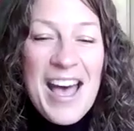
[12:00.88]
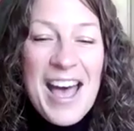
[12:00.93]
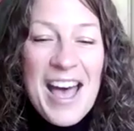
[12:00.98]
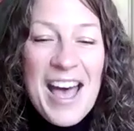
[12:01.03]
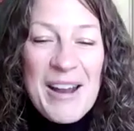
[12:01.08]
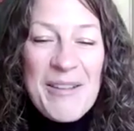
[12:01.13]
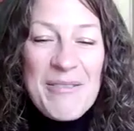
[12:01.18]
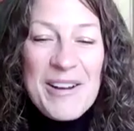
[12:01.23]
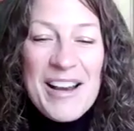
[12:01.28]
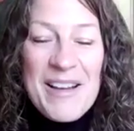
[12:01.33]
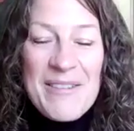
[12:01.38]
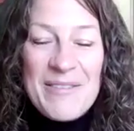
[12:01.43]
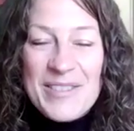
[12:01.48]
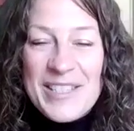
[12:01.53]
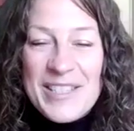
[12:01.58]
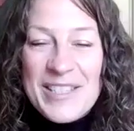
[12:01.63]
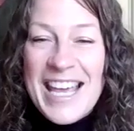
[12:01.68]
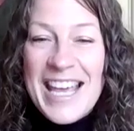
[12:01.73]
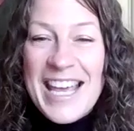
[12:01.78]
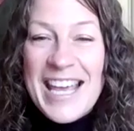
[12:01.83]
and I would
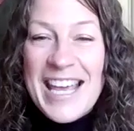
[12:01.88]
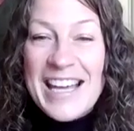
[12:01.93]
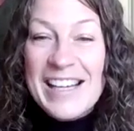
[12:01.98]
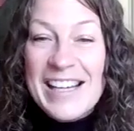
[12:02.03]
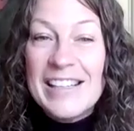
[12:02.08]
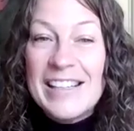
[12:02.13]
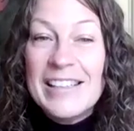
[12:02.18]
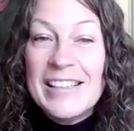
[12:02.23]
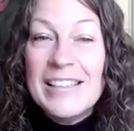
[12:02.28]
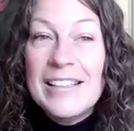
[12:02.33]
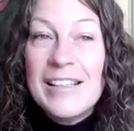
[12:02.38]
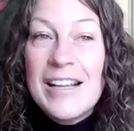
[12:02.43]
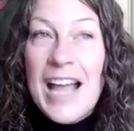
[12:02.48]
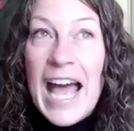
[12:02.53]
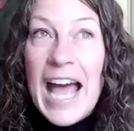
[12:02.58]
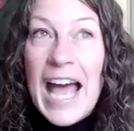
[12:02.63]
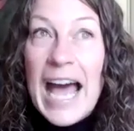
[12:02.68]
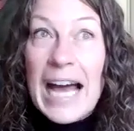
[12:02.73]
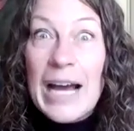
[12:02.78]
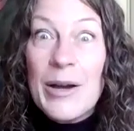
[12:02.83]
love to hear
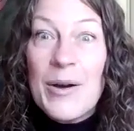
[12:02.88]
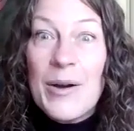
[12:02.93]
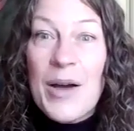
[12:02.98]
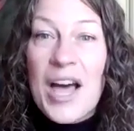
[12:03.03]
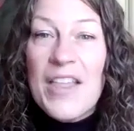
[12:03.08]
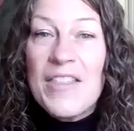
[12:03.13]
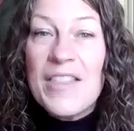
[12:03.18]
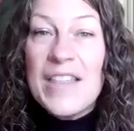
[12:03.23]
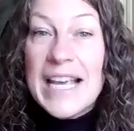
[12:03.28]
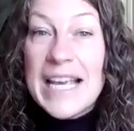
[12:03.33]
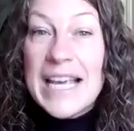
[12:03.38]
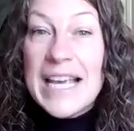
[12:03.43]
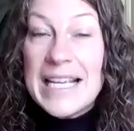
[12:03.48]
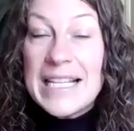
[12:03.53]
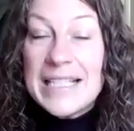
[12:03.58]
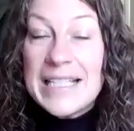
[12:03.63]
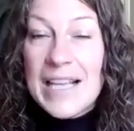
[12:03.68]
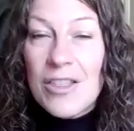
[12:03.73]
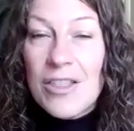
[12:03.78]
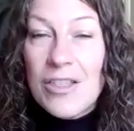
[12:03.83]
how
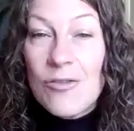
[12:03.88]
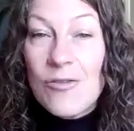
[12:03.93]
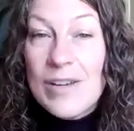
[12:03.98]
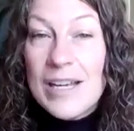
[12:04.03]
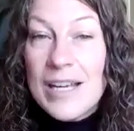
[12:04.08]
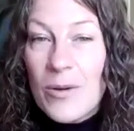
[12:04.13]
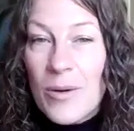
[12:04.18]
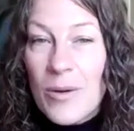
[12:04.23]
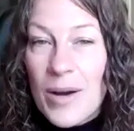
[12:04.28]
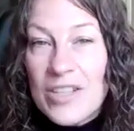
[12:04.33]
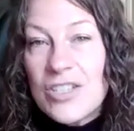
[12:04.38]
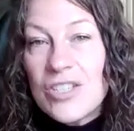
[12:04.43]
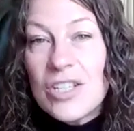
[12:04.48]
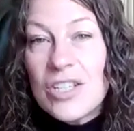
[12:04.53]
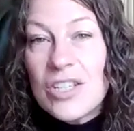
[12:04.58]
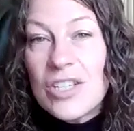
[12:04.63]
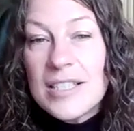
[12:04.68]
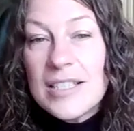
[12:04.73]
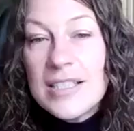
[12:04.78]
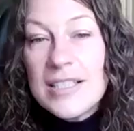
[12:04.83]
these 3
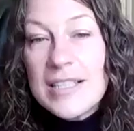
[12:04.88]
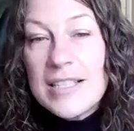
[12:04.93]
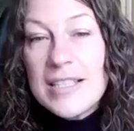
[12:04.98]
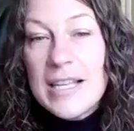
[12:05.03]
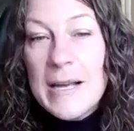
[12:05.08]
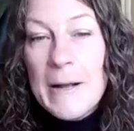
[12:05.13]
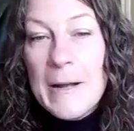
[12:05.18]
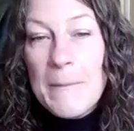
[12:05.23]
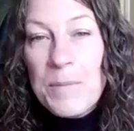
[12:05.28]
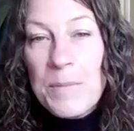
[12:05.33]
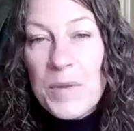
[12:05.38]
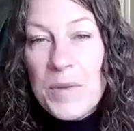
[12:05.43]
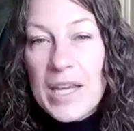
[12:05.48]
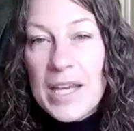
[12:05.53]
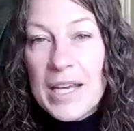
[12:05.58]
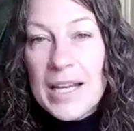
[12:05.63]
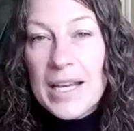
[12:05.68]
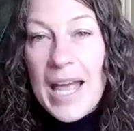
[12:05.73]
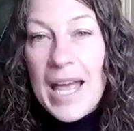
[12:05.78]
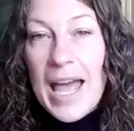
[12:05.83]
questions
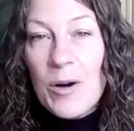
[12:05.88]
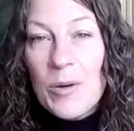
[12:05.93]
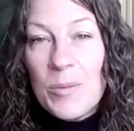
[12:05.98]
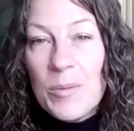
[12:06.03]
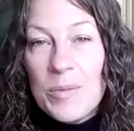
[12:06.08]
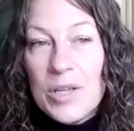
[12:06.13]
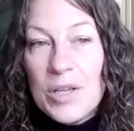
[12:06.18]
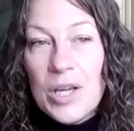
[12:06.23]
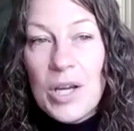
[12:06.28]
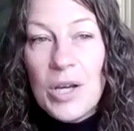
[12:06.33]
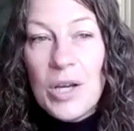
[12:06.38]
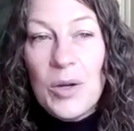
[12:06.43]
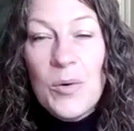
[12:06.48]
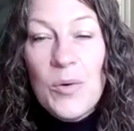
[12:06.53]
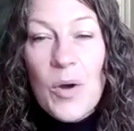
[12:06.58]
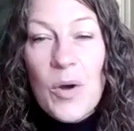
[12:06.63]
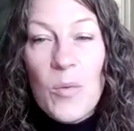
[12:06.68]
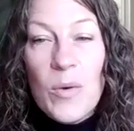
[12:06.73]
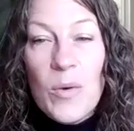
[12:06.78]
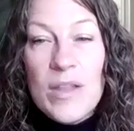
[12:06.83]
can help
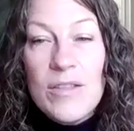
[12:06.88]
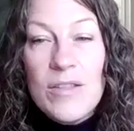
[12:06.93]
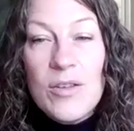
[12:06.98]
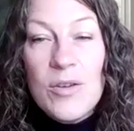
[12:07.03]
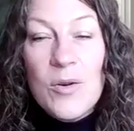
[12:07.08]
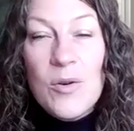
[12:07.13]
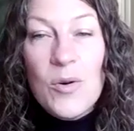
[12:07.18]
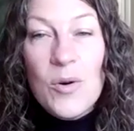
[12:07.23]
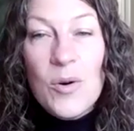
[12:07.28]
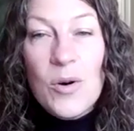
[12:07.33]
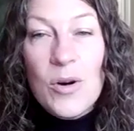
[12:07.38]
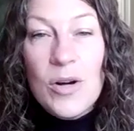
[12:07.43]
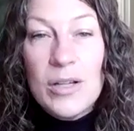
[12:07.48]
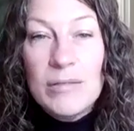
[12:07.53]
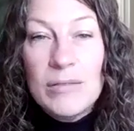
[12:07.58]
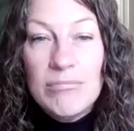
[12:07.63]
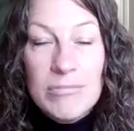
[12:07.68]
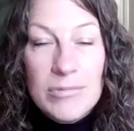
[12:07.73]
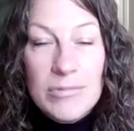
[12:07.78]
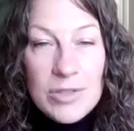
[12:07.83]
you with
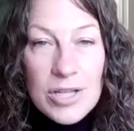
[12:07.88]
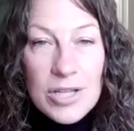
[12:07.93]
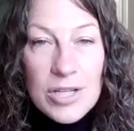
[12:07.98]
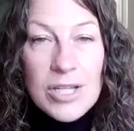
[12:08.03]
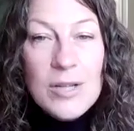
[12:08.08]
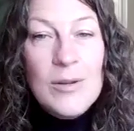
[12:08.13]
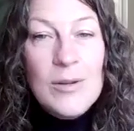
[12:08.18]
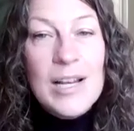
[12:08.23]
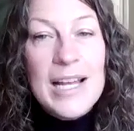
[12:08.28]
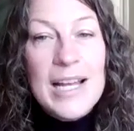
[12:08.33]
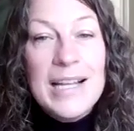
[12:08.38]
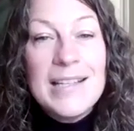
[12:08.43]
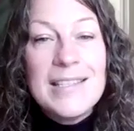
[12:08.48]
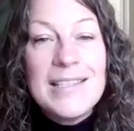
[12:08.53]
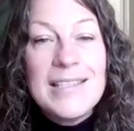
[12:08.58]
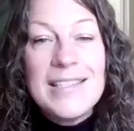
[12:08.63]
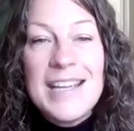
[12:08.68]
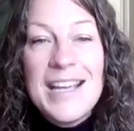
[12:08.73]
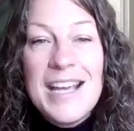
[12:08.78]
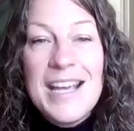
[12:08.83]
your to-do
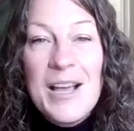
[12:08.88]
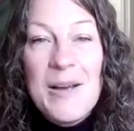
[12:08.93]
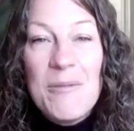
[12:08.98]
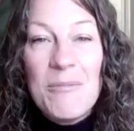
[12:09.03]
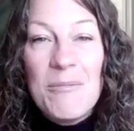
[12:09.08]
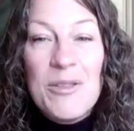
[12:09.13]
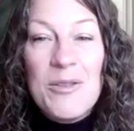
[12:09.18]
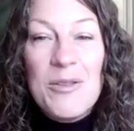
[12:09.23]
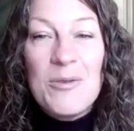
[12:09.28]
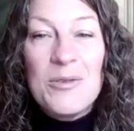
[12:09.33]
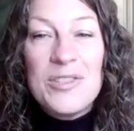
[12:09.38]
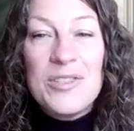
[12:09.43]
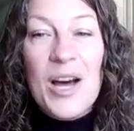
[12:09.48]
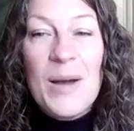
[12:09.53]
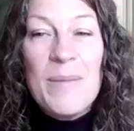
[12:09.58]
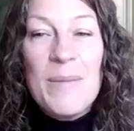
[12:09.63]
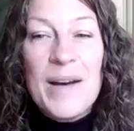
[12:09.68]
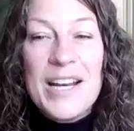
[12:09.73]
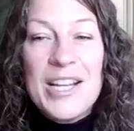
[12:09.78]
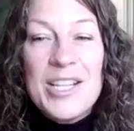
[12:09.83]
list, with your
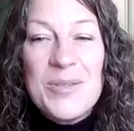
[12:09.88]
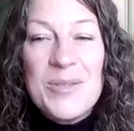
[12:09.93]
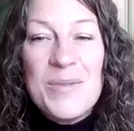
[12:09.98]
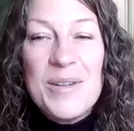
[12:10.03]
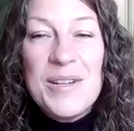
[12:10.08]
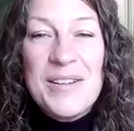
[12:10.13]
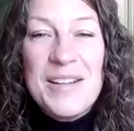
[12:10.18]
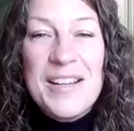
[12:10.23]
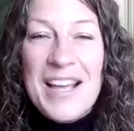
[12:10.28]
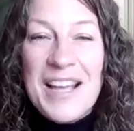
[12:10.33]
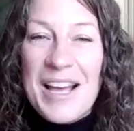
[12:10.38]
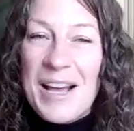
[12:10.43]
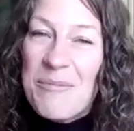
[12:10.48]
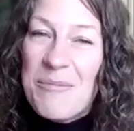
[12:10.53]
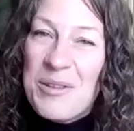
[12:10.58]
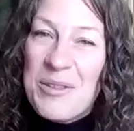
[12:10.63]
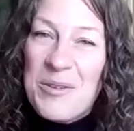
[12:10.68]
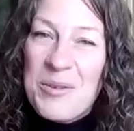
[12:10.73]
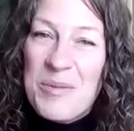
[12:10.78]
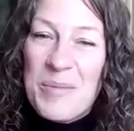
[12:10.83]
time management,
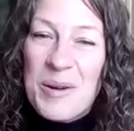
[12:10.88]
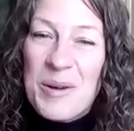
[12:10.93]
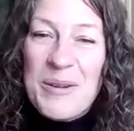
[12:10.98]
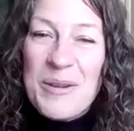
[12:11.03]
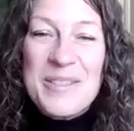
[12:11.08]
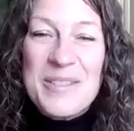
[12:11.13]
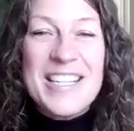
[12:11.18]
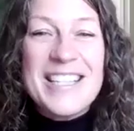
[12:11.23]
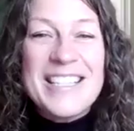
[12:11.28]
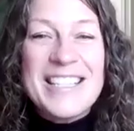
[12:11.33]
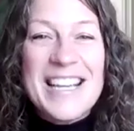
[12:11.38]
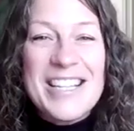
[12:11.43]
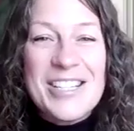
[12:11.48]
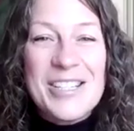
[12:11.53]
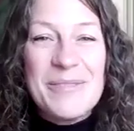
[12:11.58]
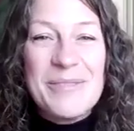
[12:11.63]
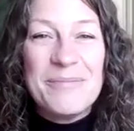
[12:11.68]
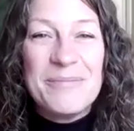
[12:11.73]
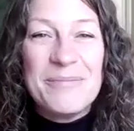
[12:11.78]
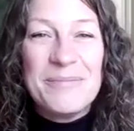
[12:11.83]
and with your
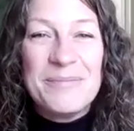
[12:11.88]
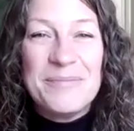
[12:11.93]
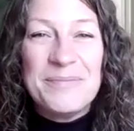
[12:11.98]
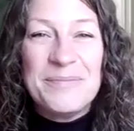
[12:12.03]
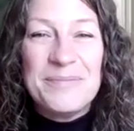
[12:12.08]
prioritization.